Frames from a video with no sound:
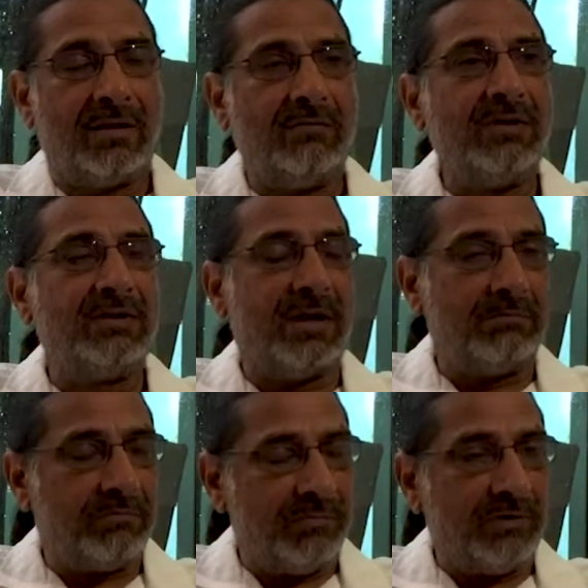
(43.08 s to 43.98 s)
And we
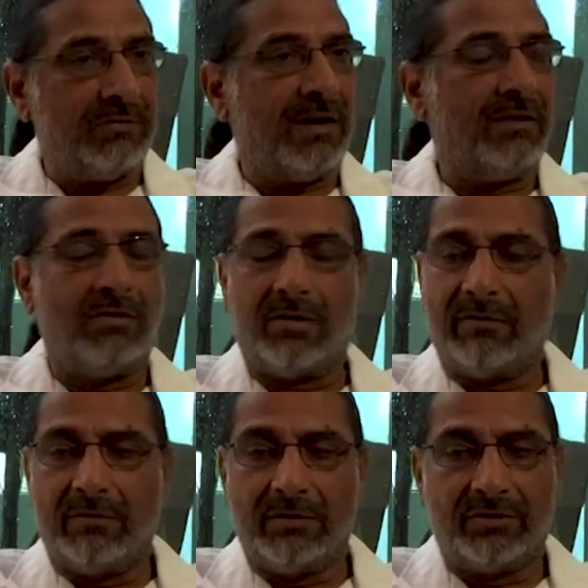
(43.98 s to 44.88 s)
said we've had a
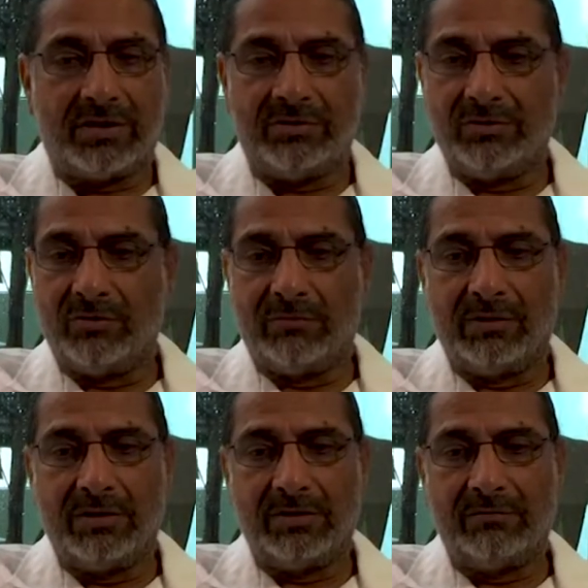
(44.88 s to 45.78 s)
lot of discussions
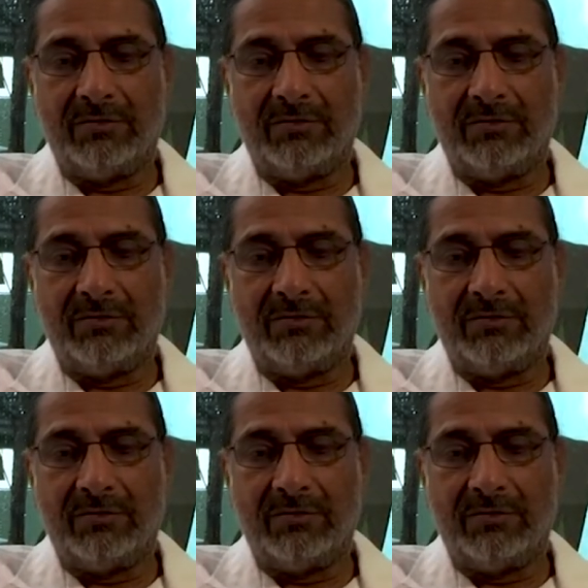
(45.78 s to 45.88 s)
over this.